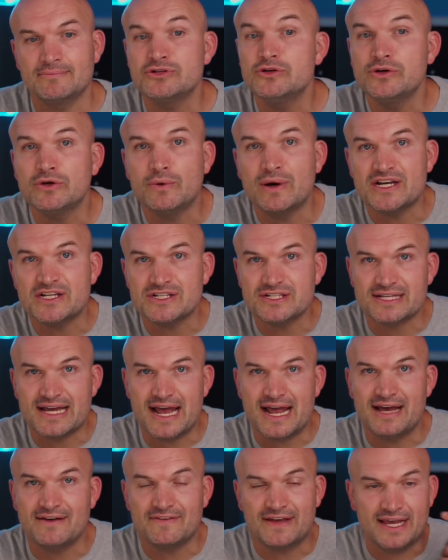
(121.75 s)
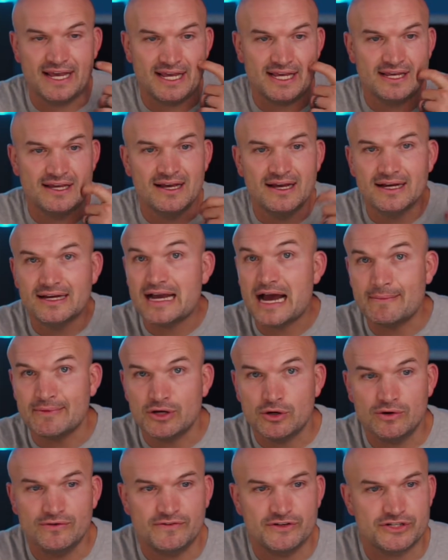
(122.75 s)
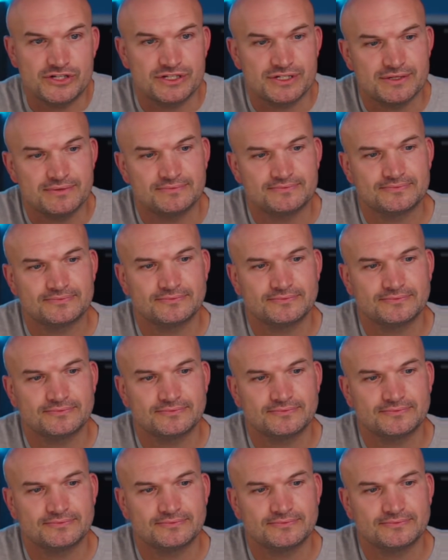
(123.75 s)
two equations that have a common coefficient.